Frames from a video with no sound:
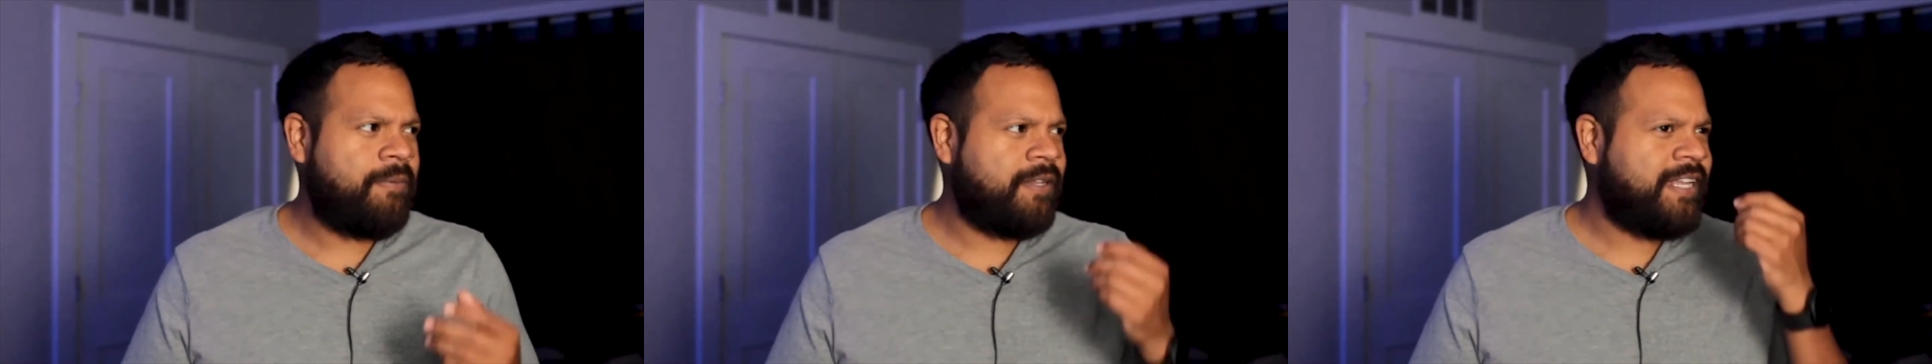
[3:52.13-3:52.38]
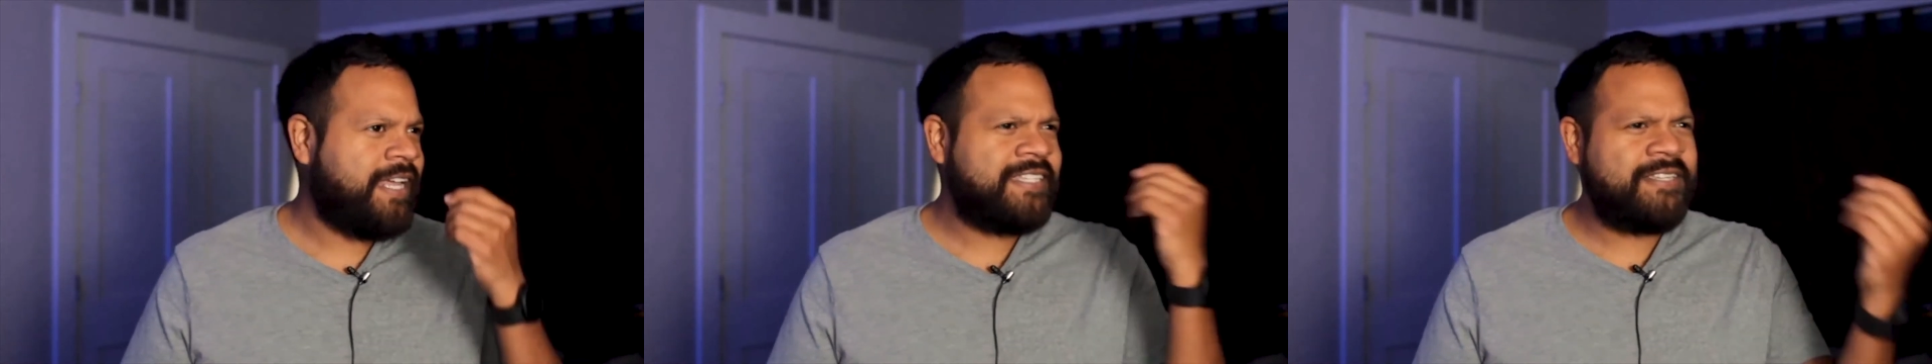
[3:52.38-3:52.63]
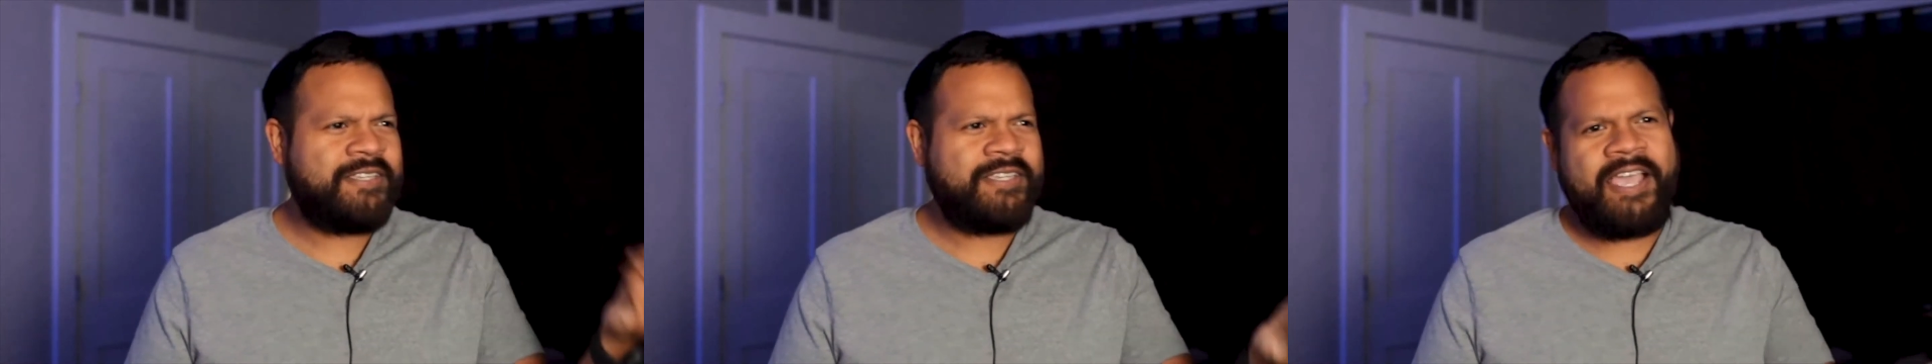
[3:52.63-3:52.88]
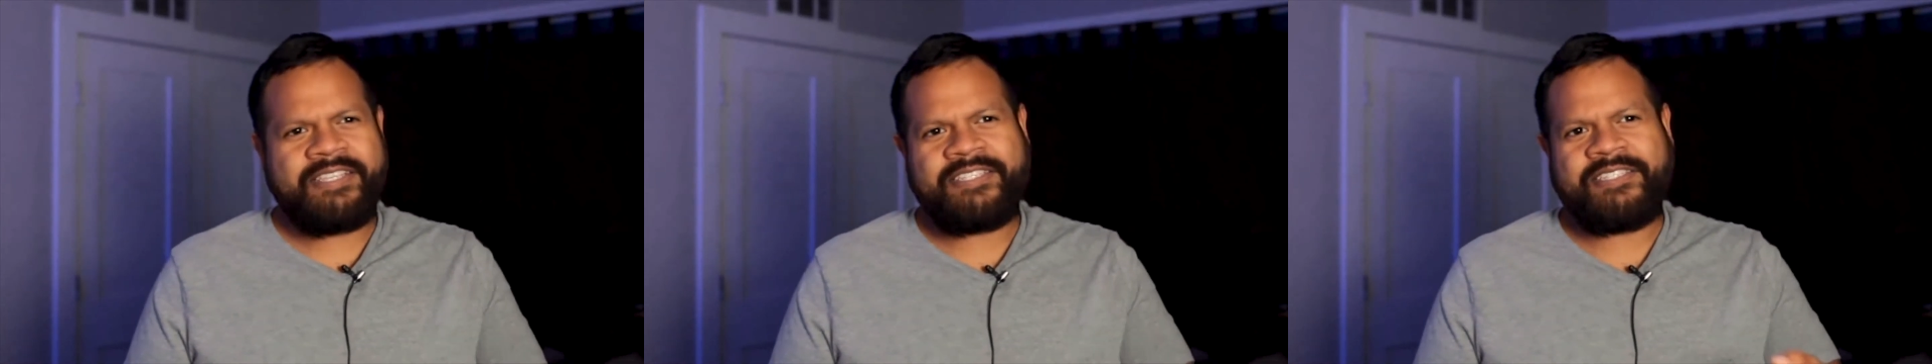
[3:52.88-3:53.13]
And
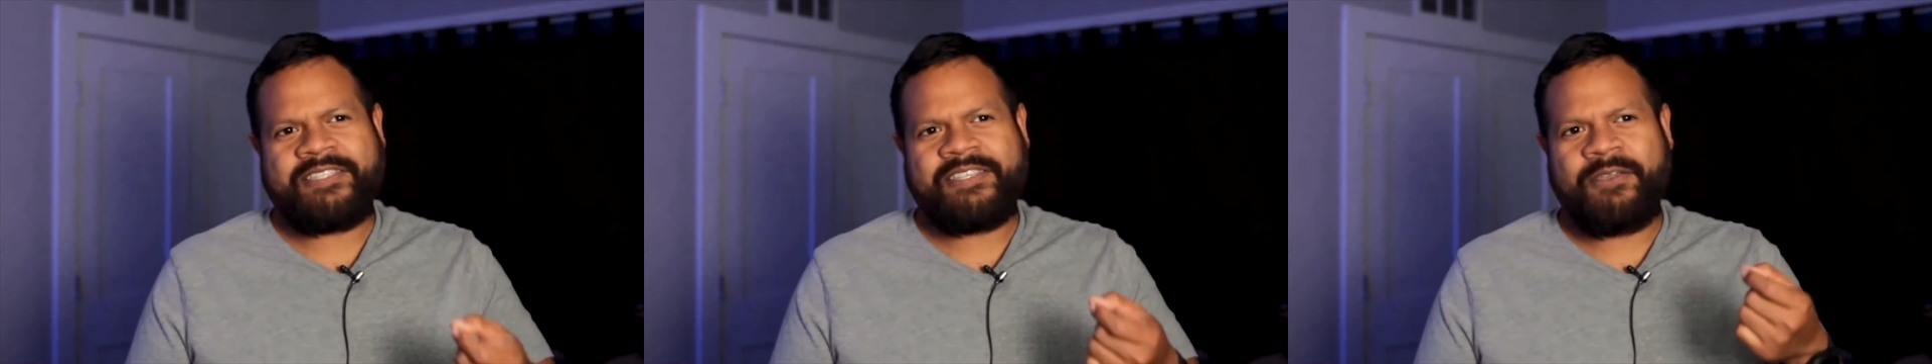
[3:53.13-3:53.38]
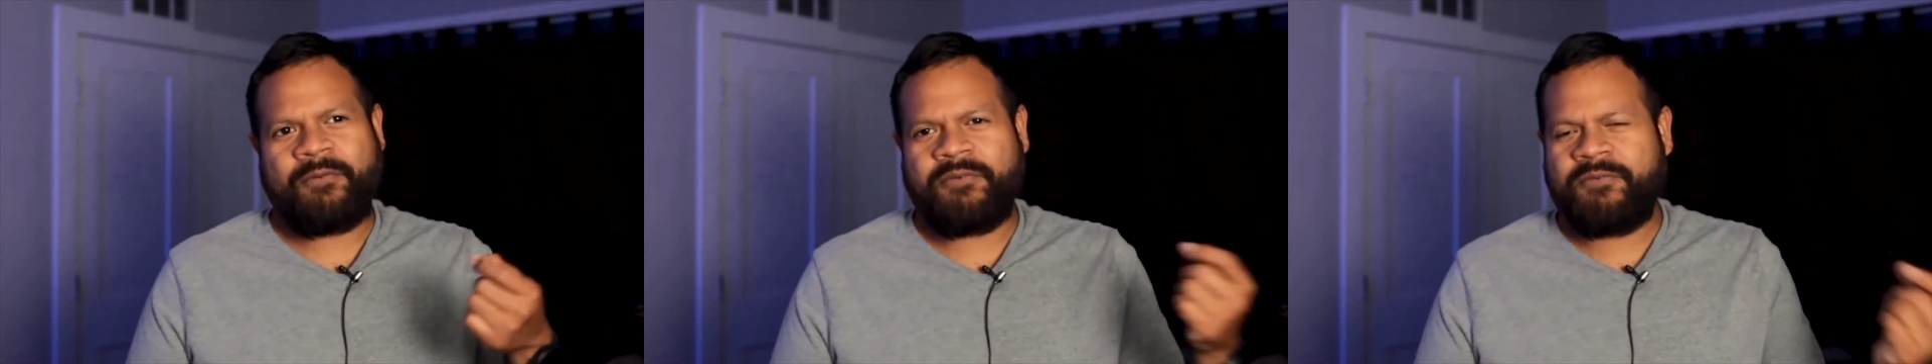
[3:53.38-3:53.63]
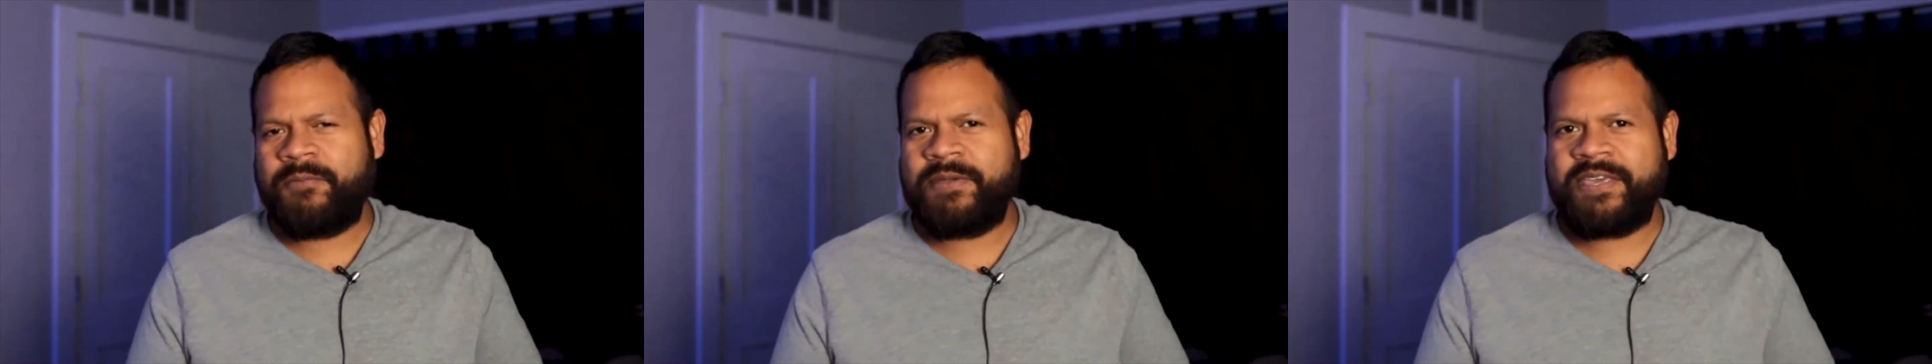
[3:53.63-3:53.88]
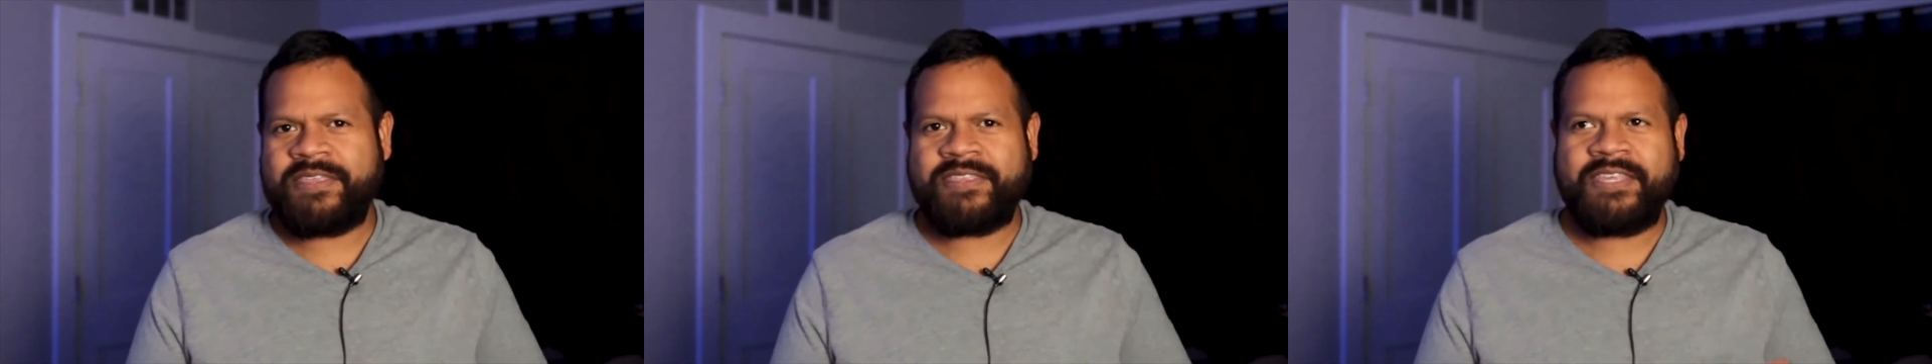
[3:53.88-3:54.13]
as they were
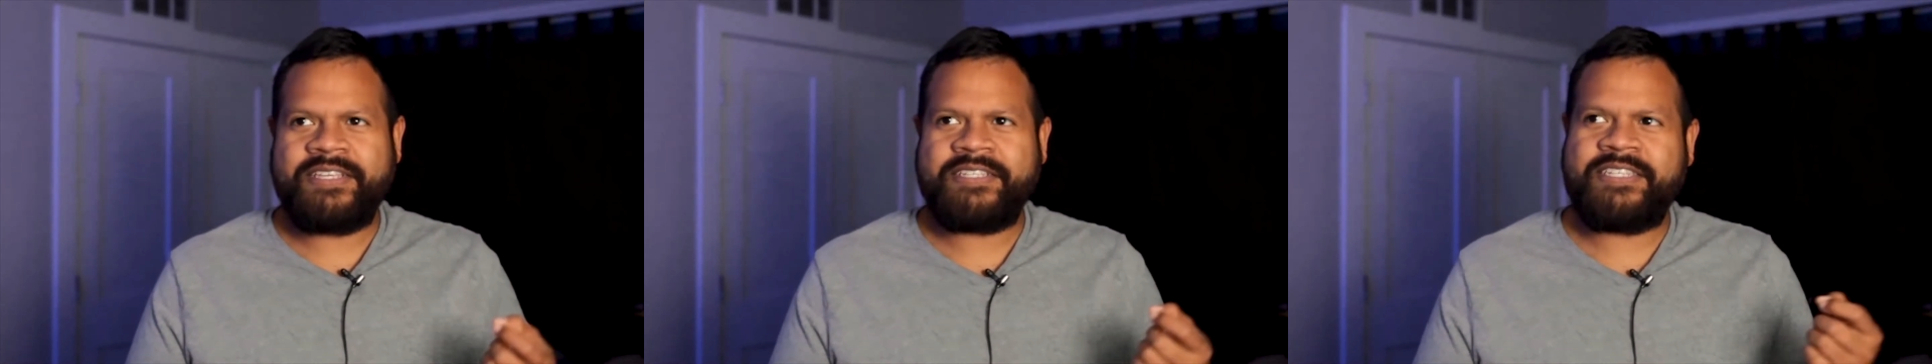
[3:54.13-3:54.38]
filming things,